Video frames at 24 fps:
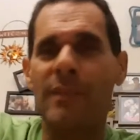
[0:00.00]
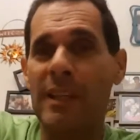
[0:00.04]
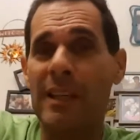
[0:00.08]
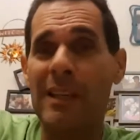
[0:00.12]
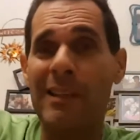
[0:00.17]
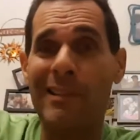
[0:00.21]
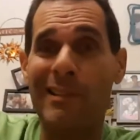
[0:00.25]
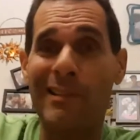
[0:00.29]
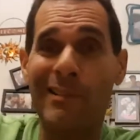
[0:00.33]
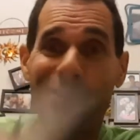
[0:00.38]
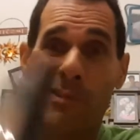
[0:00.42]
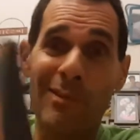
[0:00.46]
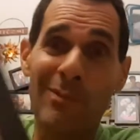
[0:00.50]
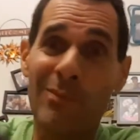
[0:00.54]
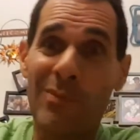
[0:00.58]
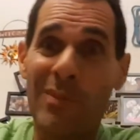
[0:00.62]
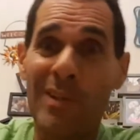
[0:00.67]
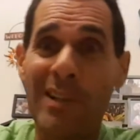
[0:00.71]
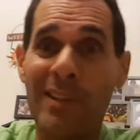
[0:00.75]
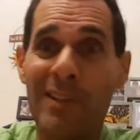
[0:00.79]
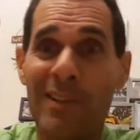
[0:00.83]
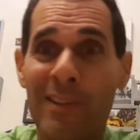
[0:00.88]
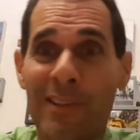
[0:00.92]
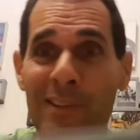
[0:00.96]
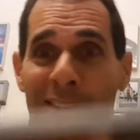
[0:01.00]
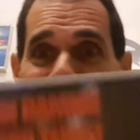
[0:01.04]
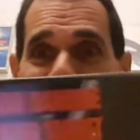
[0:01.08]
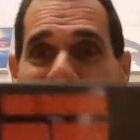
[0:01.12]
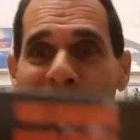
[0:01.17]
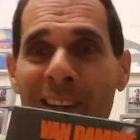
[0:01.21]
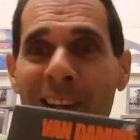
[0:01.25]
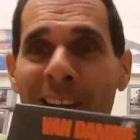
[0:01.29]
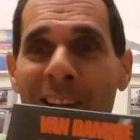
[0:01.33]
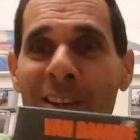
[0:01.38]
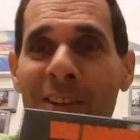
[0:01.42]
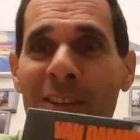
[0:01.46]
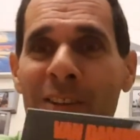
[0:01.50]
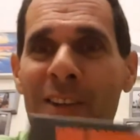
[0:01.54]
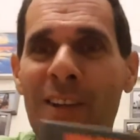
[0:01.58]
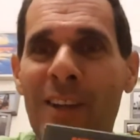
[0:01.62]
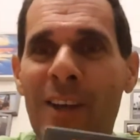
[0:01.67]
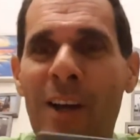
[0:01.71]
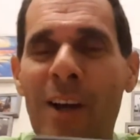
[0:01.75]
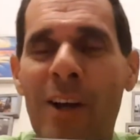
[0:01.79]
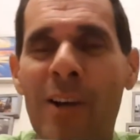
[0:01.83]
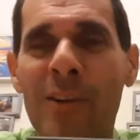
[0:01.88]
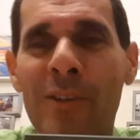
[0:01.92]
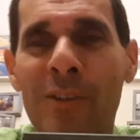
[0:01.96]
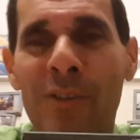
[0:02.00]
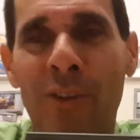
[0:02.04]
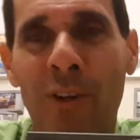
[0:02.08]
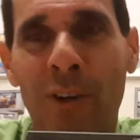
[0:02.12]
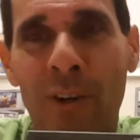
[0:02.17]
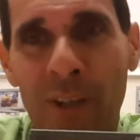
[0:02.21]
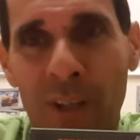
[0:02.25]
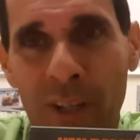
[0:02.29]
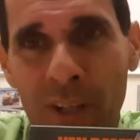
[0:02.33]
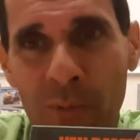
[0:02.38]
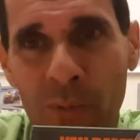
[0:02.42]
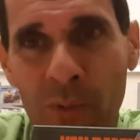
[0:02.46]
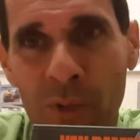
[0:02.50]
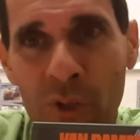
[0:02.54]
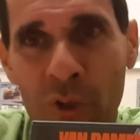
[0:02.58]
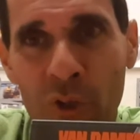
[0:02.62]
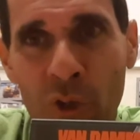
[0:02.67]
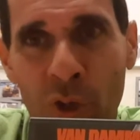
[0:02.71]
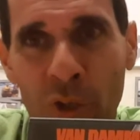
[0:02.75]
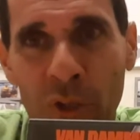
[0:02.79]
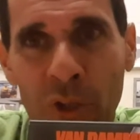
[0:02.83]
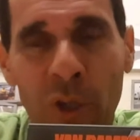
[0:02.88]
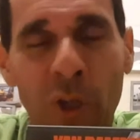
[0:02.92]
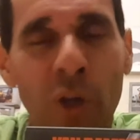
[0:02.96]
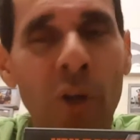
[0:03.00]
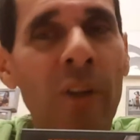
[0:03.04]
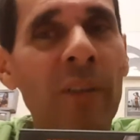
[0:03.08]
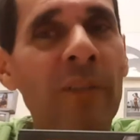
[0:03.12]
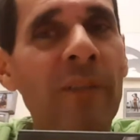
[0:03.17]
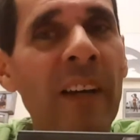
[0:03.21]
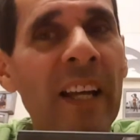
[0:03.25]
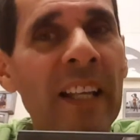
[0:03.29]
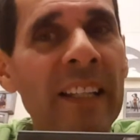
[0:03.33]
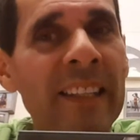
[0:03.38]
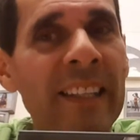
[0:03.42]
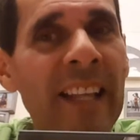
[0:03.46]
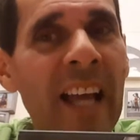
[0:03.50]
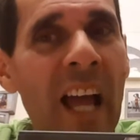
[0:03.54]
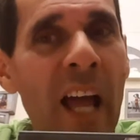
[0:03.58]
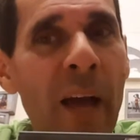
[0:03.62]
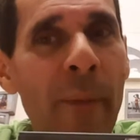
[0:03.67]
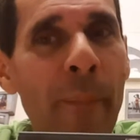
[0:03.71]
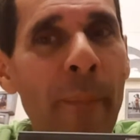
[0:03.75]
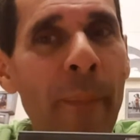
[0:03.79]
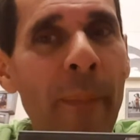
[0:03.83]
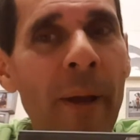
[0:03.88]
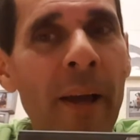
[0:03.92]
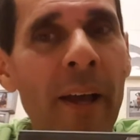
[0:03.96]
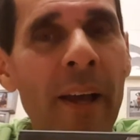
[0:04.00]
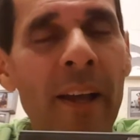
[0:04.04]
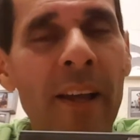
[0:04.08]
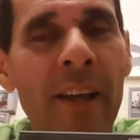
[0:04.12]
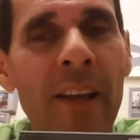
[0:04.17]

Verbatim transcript: I don't break the thing. Hard Target was Jean Claude Van Damme.